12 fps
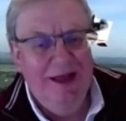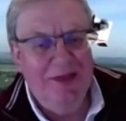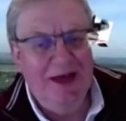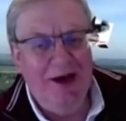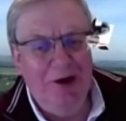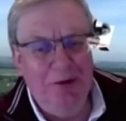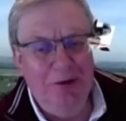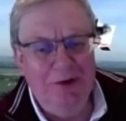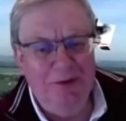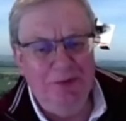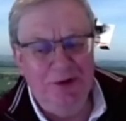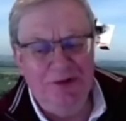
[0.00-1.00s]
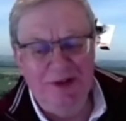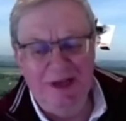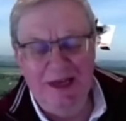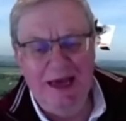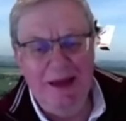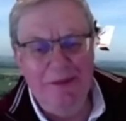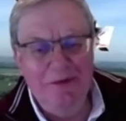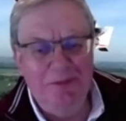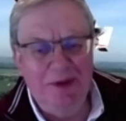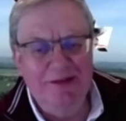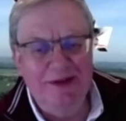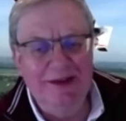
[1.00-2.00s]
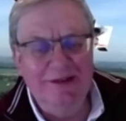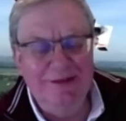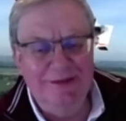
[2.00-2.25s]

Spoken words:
that home computing and games business